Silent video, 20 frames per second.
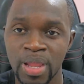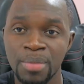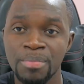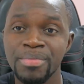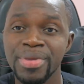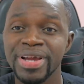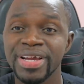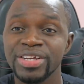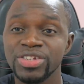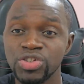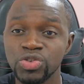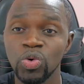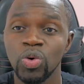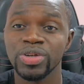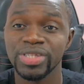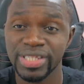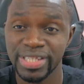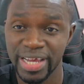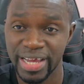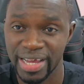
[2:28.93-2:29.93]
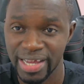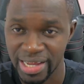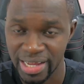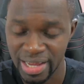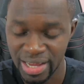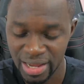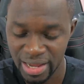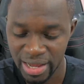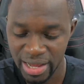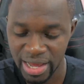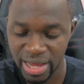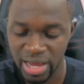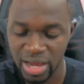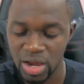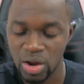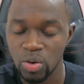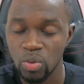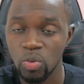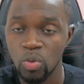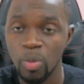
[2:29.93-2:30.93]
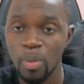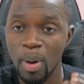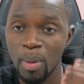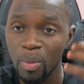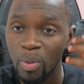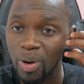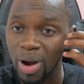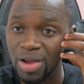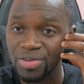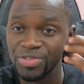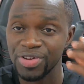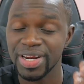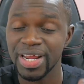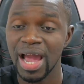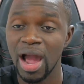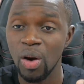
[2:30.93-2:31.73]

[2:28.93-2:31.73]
Make sure, say, woman more Jenny,